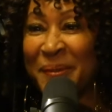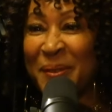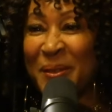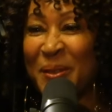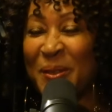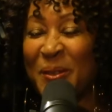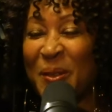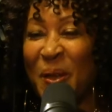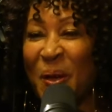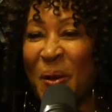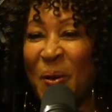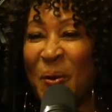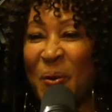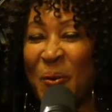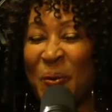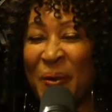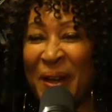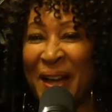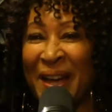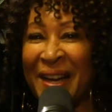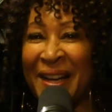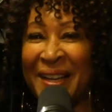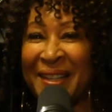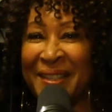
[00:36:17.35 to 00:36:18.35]

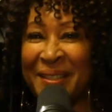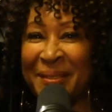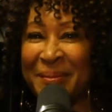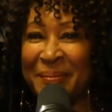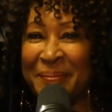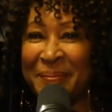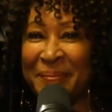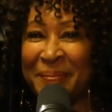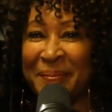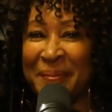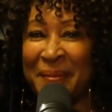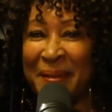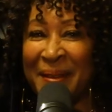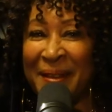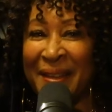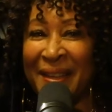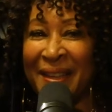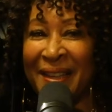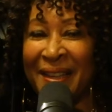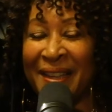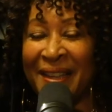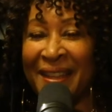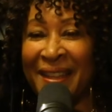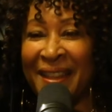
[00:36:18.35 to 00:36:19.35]
So,
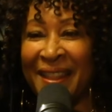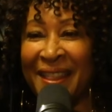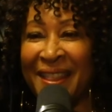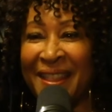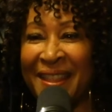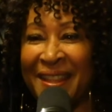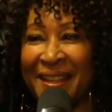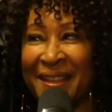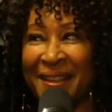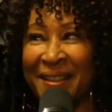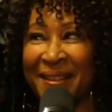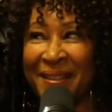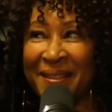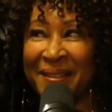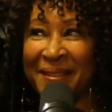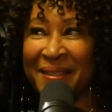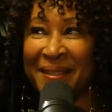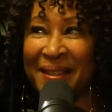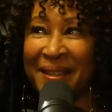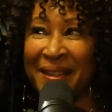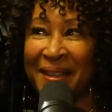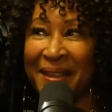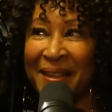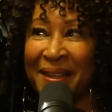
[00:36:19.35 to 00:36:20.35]
the